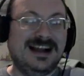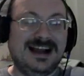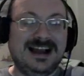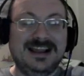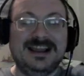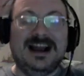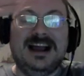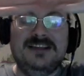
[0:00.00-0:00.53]

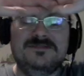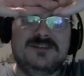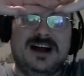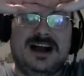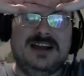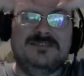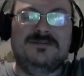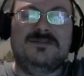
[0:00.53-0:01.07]

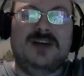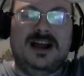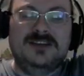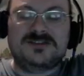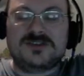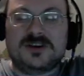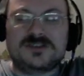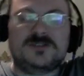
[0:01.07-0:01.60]
I
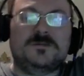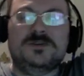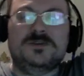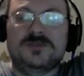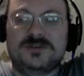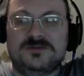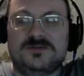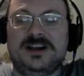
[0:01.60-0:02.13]
saw someone do
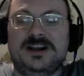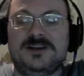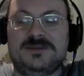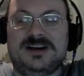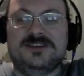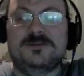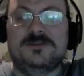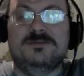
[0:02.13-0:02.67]
the
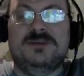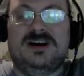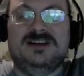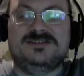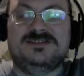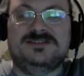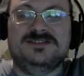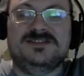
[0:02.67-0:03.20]
randomizer with
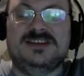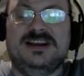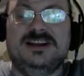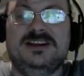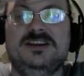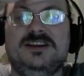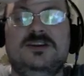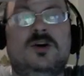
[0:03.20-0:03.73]
monsters, and
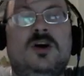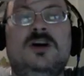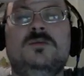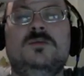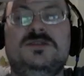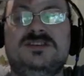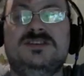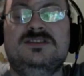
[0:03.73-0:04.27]
Yawn
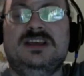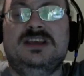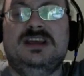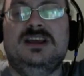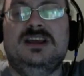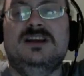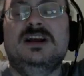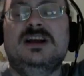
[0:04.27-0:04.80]
was in
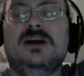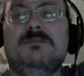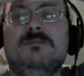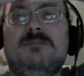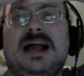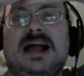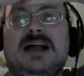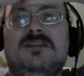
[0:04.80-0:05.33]
the
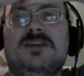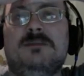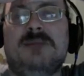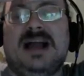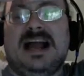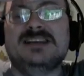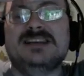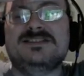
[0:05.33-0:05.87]

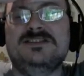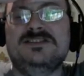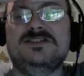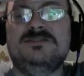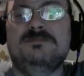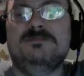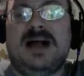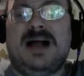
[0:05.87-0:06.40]
passage
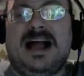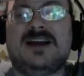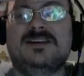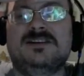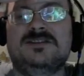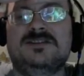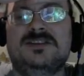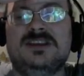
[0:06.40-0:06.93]

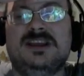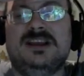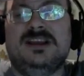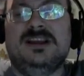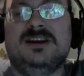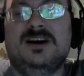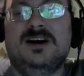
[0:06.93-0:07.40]
back to the